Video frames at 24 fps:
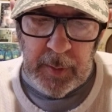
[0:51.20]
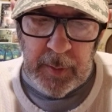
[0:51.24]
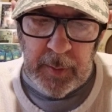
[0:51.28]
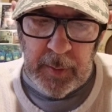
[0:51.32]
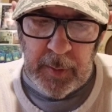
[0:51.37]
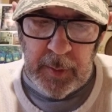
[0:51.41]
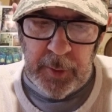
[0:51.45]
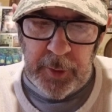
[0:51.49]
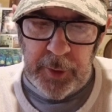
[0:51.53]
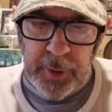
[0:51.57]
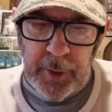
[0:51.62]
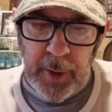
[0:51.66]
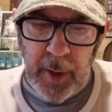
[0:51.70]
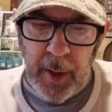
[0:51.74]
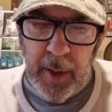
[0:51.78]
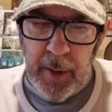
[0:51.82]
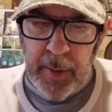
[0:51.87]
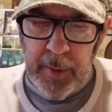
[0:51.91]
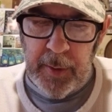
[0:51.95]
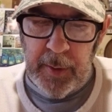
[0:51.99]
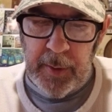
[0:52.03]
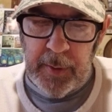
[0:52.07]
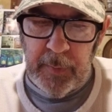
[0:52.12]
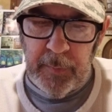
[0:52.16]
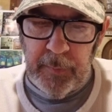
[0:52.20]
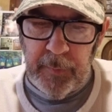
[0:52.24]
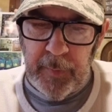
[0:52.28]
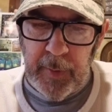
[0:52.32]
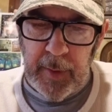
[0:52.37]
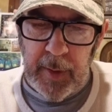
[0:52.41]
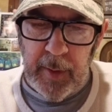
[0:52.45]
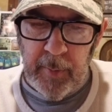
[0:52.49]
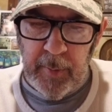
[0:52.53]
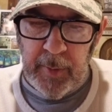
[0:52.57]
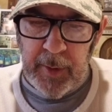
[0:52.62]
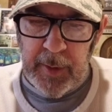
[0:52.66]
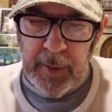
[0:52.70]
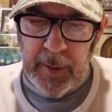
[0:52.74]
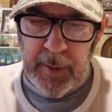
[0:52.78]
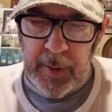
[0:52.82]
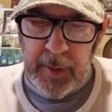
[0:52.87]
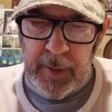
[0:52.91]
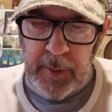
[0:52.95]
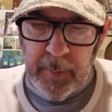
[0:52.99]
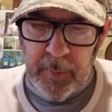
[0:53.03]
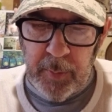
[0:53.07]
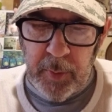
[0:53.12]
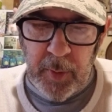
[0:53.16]
LaShonda's family
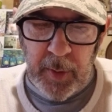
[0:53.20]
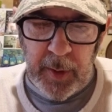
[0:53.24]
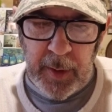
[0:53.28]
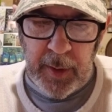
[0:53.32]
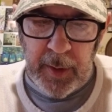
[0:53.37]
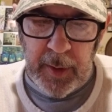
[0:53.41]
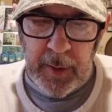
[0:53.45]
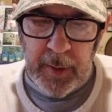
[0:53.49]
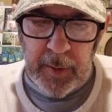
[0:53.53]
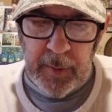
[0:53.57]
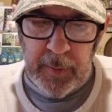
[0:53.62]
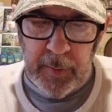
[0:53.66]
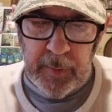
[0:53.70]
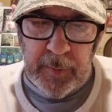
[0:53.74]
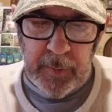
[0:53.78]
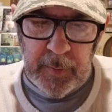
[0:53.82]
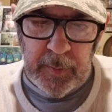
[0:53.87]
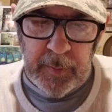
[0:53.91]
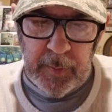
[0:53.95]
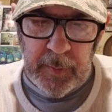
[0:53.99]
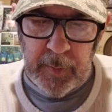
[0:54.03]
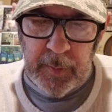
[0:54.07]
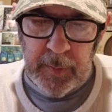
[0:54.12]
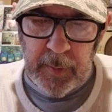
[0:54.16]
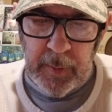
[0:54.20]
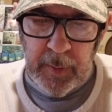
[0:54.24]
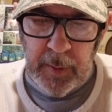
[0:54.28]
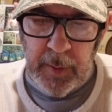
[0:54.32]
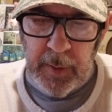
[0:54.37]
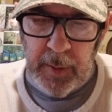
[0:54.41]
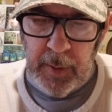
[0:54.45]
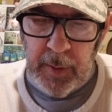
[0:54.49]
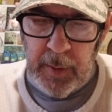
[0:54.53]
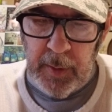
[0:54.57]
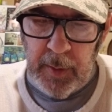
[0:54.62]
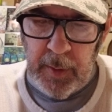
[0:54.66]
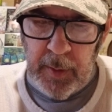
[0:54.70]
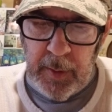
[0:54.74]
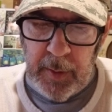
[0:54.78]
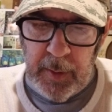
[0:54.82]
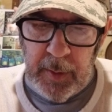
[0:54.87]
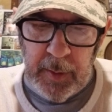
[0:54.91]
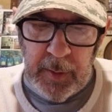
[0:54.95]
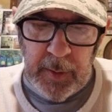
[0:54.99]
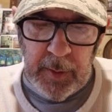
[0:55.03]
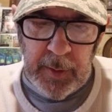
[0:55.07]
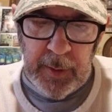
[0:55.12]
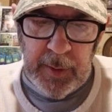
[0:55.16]
needs prayer.
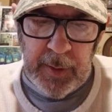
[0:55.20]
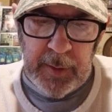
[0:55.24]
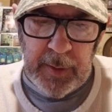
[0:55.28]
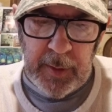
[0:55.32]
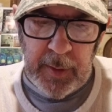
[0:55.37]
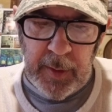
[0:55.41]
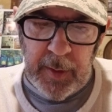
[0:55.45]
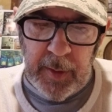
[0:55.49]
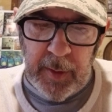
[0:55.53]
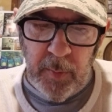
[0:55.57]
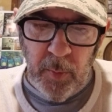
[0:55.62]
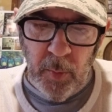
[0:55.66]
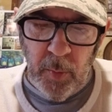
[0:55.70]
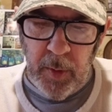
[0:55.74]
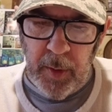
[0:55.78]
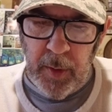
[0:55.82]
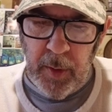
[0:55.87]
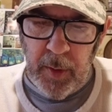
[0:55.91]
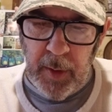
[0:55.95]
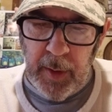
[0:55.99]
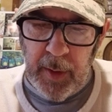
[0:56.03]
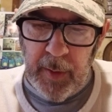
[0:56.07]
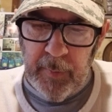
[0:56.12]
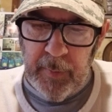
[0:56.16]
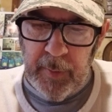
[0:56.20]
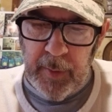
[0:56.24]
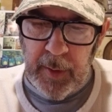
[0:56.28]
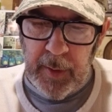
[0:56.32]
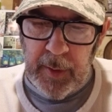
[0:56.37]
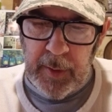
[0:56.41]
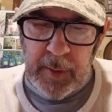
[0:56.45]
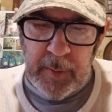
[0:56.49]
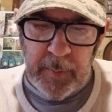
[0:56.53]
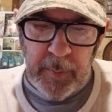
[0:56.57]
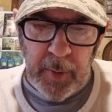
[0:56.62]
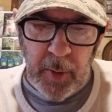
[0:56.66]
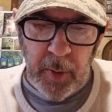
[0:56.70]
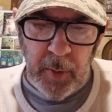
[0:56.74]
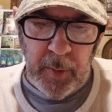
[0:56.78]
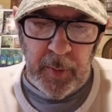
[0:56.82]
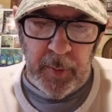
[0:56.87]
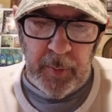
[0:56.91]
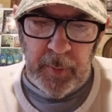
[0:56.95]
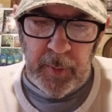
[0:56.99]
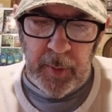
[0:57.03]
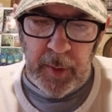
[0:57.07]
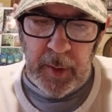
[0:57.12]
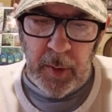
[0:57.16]
Lisa and Will have an
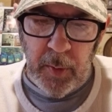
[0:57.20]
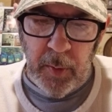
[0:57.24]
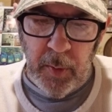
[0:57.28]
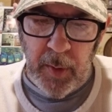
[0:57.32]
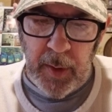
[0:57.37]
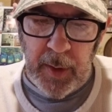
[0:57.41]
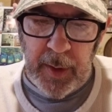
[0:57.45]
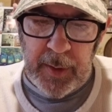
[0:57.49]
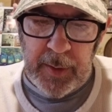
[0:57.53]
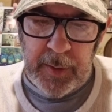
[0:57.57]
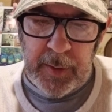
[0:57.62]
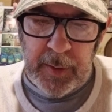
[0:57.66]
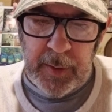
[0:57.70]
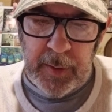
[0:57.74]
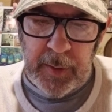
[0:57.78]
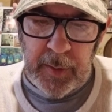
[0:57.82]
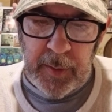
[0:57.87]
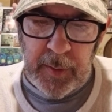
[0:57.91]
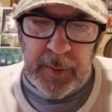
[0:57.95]
unspoken request.